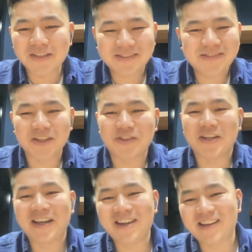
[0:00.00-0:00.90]
It's good
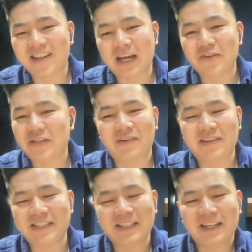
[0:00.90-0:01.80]
to hear that. How's
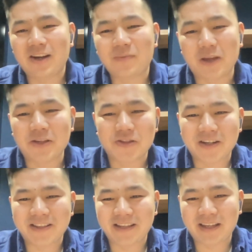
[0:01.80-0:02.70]
everything? I hope you
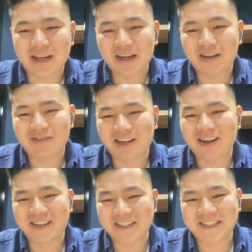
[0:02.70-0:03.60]
enjoy the
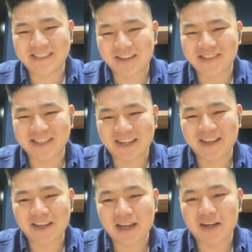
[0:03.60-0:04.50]
recliners that you're sitting
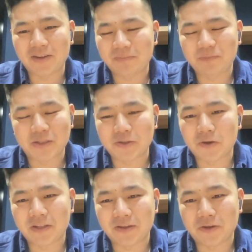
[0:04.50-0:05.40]
in, and with
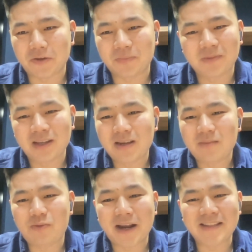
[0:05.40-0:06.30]
all the, you know,
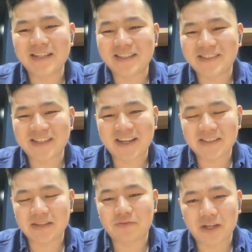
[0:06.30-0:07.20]
branded
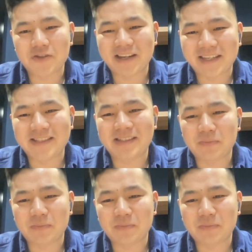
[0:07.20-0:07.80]
snacks and free drinks.